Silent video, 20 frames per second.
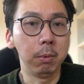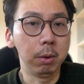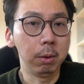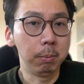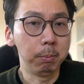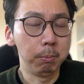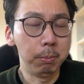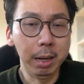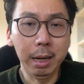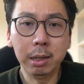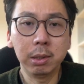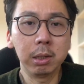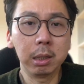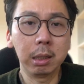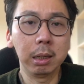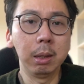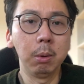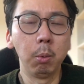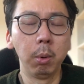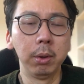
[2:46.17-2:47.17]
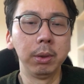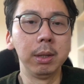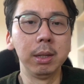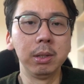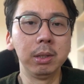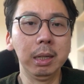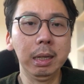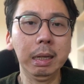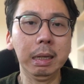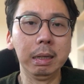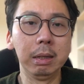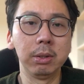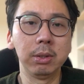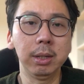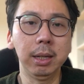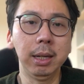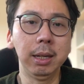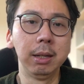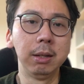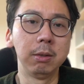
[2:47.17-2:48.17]
basically what this
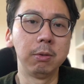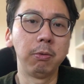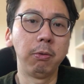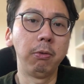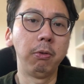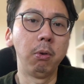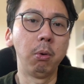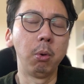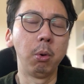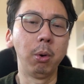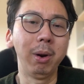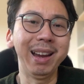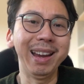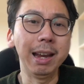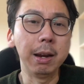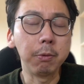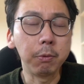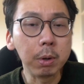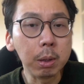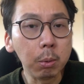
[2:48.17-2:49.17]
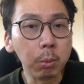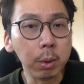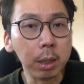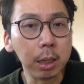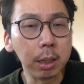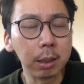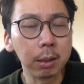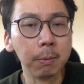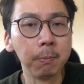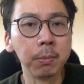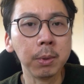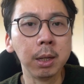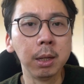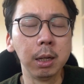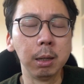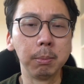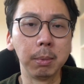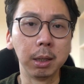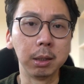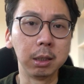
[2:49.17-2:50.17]
is for every week in
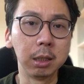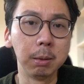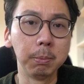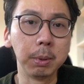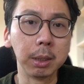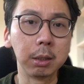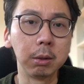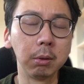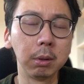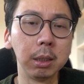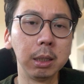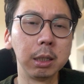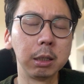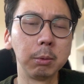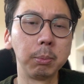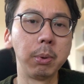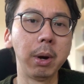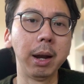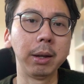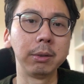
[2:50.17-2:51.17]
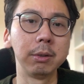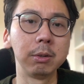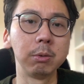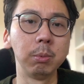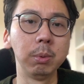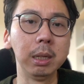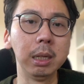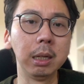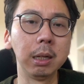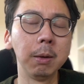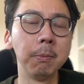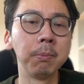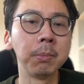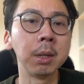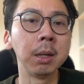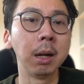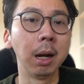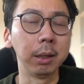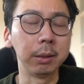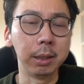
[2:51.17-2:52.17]
my typical clinical practice week,
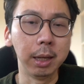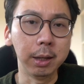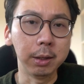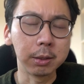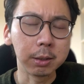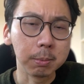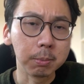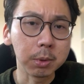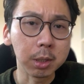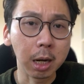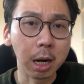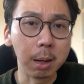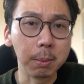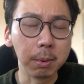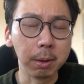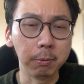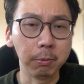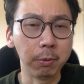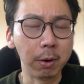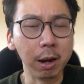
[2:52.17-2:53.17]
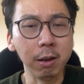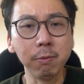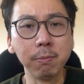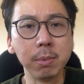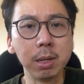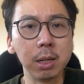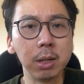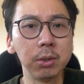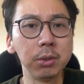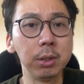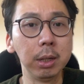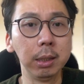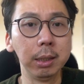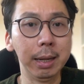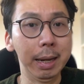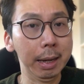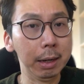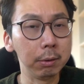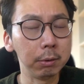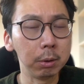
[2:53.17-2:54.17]
I take some time at 5 minutes near the
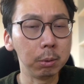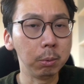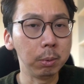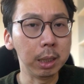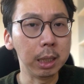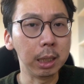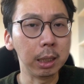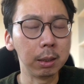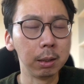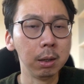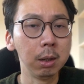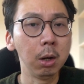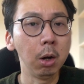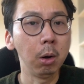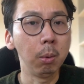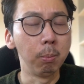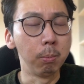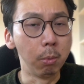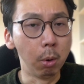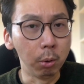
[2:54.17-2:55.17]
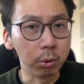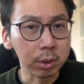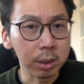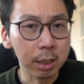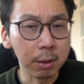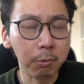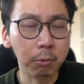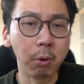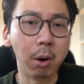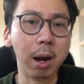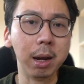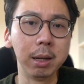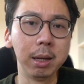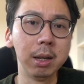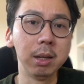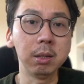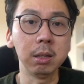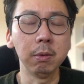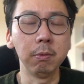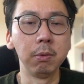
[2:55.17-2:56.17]
end of the week, mostly
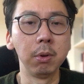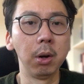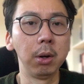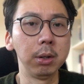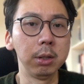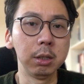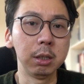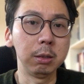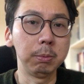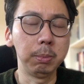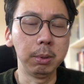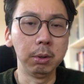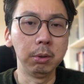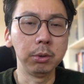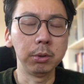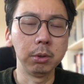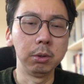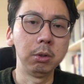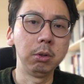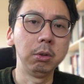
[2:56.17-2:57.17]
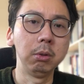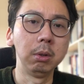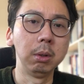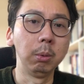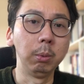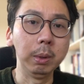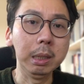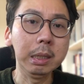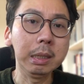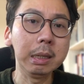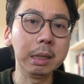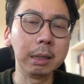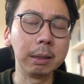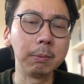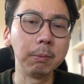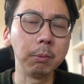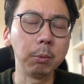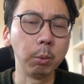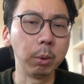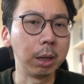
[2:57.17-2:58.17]
Fridays, if not it spills into the
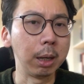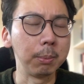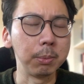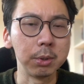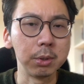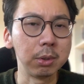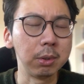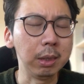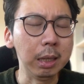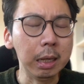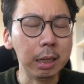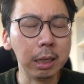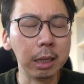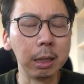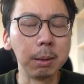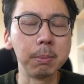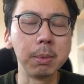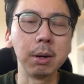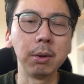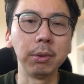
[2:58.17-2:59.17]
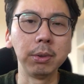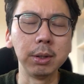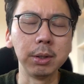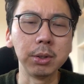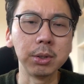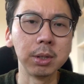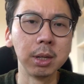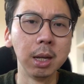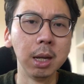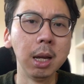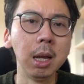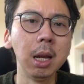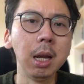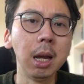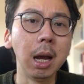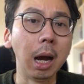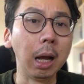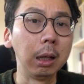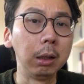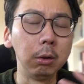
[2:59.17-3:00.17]
weekend where I'm just thinking about this.
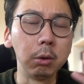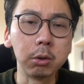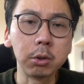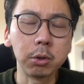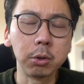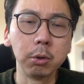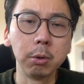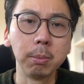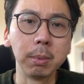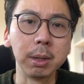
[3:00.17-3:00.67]
I look through my